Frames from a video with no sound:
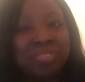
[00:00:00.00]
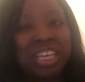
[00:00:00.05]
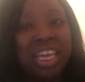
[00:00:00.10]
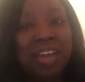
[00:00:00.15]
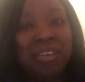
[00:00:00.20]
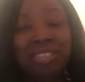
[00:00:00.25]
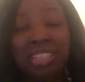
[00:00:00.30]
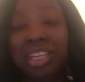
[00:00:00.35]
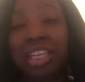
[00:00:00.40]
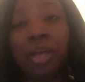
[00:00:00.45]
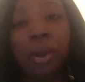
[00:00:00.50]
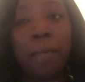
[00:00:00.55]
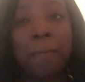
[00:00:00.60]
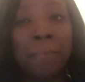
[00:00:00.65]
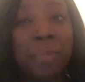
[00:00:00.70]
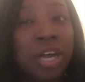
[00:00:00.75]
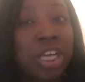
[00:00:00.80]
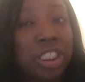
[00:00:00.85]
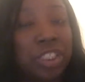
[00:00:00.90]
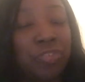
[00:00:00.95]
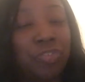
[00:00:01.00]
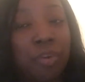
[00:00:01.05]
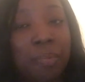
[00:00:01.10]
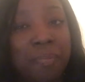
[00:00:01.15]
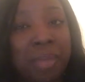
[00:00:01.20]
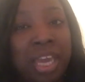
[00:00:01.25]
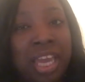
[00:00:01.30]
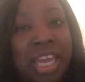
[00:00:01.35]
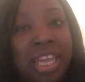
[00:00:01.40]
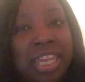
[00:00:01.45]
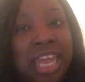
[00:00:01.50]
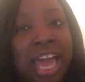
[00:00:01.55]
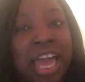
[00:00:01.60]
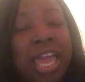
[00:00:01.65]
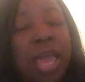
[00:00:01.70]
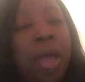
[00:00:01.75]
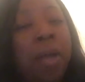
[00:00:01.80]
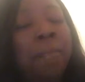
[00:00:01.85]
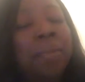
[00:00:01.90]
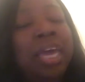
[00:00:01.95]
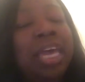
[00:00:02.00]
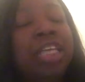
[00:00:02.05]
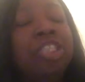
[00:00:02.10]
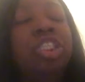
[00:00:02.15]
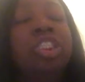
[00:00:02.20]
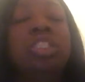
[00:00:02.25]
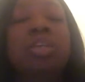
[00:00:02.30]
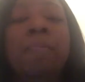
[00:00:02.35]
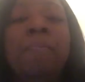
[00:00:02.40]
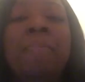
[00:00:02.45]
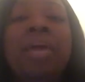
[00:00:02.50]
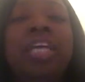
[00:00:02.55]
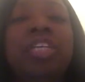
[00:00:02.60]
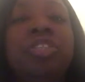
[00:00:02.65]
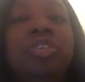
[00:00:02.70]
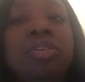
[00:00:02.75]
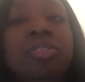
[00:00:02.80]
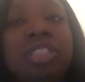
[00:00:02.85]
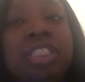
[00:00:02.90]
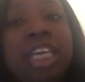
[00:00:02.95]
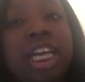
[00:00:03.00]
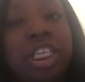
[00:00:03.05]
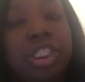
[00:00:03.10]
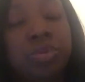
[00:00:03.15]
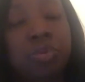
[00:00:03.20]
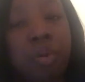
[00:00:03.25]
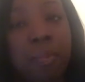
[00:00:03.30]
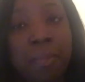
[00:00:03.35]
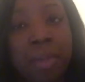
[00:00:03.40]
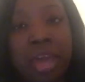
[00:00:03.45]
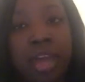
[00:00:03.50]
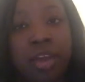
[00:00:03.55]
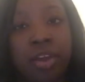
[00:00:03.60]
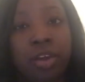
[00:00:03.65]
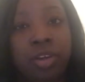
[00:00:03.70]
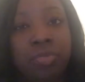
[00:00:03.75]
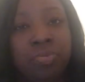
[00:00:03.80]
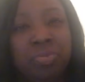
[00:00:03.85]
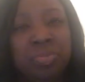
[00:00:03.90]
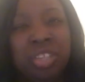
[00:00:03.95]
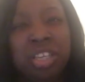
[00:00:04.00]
It was a little much for me, but he's just a metrosexual male,